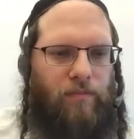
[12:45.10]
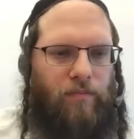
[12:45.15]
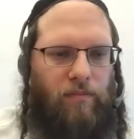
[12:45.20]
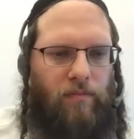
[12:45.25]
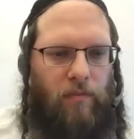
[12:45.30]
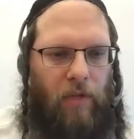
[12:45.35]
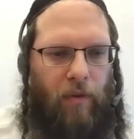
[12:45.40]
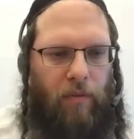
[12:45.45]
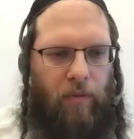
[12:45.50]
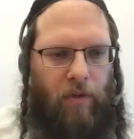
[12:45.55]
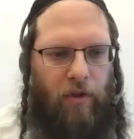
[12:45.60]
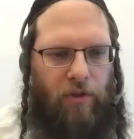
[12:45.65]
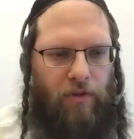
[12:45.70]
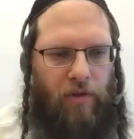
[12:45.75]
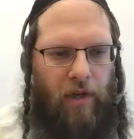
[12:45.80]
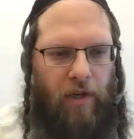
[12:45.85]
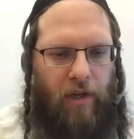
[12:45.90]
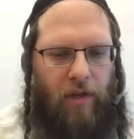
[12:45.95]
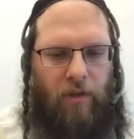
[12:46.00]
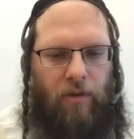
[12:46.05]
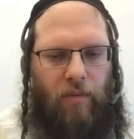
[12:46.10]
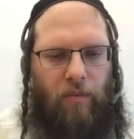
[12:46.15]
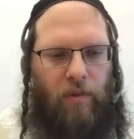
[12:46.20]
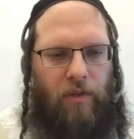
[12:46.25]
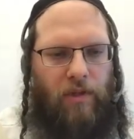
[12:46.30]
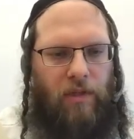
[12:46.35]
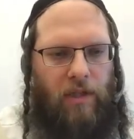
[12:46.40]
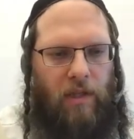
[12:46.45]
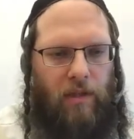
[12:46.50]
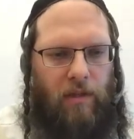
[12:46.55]
And we can try it
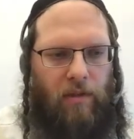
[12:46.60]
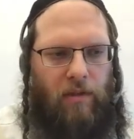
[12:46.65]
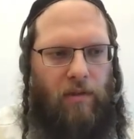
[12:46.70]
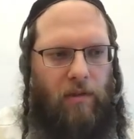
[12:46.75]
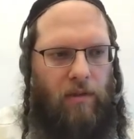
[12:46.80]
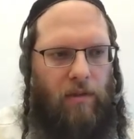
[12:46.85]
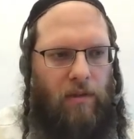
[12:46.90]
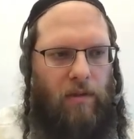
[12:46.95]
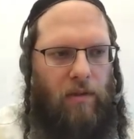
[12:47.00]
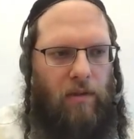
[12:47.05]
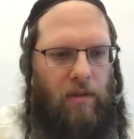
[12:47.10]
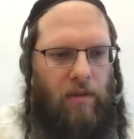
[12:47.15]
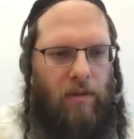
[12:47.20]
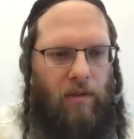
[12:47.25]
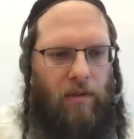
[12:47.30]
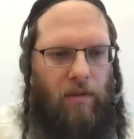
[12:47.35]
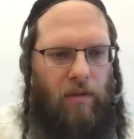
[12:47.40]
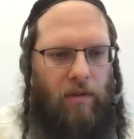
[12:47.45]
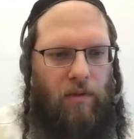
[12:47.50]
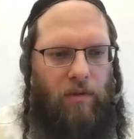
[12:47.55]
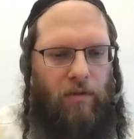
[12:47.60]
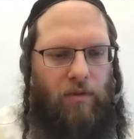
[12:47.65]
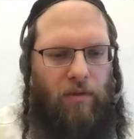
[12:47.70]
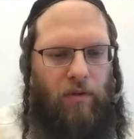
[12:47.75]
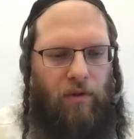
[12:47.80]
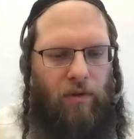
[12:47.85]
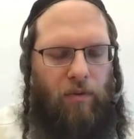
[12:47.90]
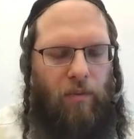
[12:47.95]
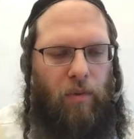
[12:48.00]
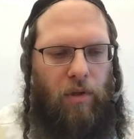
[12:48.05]
with 10 to
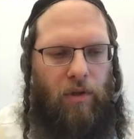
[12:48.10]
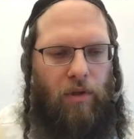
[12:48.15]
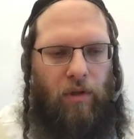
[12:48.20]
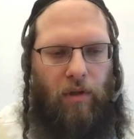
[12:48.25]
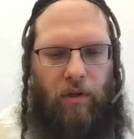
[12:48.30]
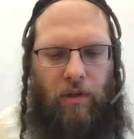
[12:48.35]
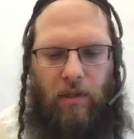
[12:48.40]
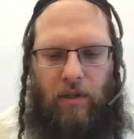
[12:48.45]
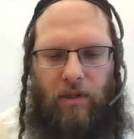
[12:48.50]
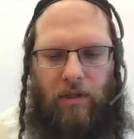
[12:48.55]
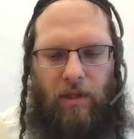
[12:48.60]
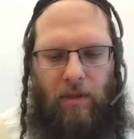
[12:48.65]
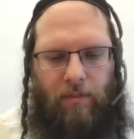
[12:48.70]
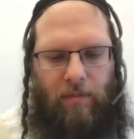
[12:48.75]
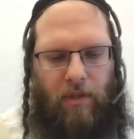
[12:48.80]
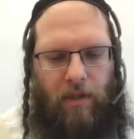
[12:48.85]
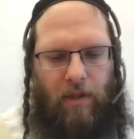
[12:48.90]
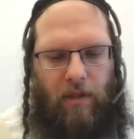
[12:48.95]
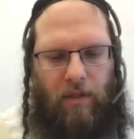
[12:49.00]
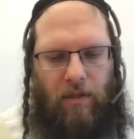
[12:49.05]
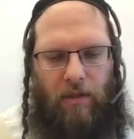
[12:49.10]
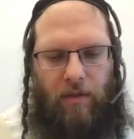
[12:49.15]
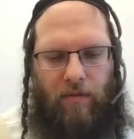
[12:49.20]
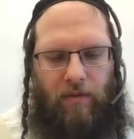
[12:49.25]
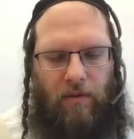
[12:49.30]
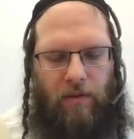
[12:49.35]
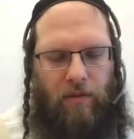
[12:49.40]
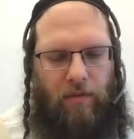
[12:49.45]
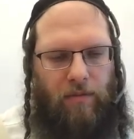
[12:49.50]
31, the other example case given.